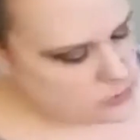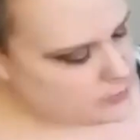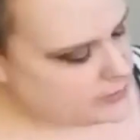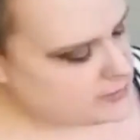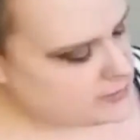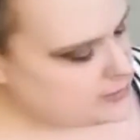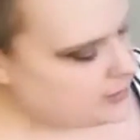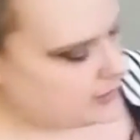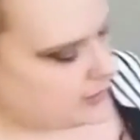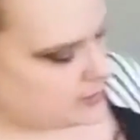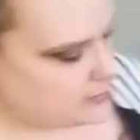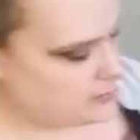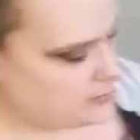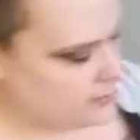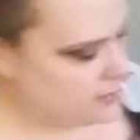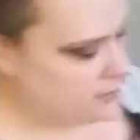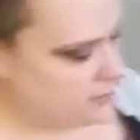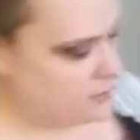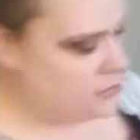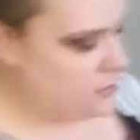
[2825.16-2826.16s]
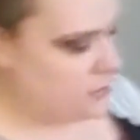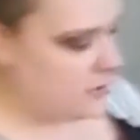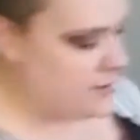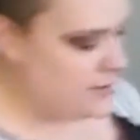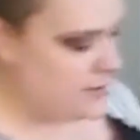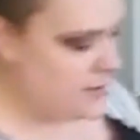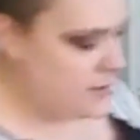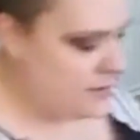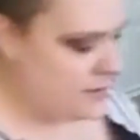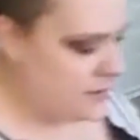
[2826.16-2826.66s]
by 10, and then you can
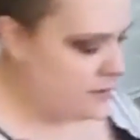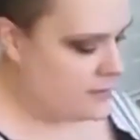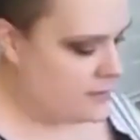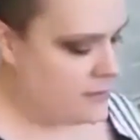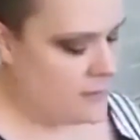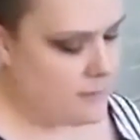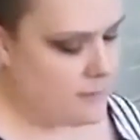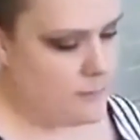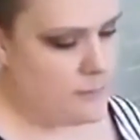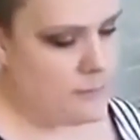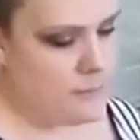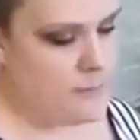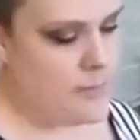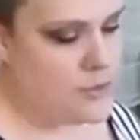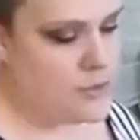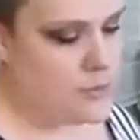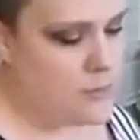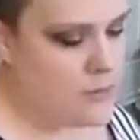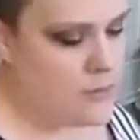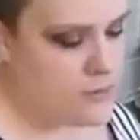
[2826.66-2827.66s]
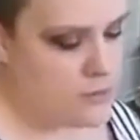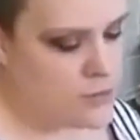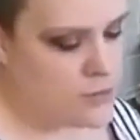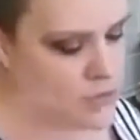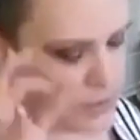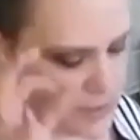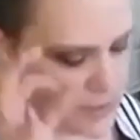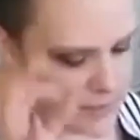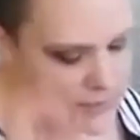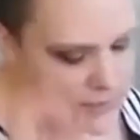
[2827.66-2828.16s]
see that the measurements are
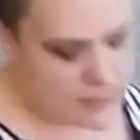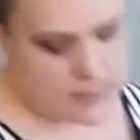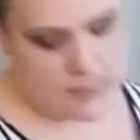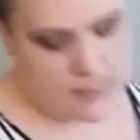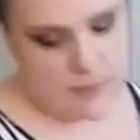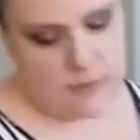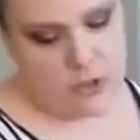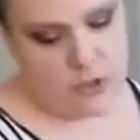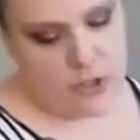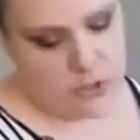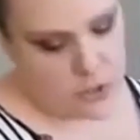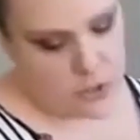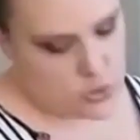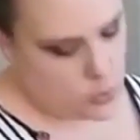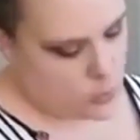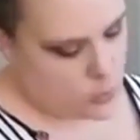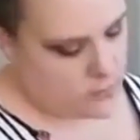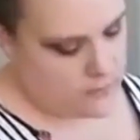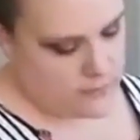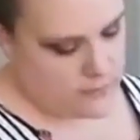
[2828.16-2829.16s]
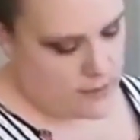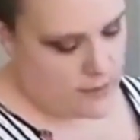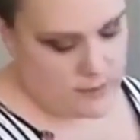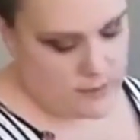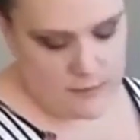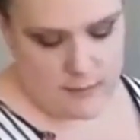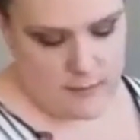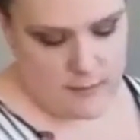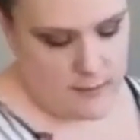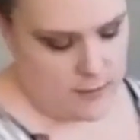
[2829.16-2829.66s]
just short of that.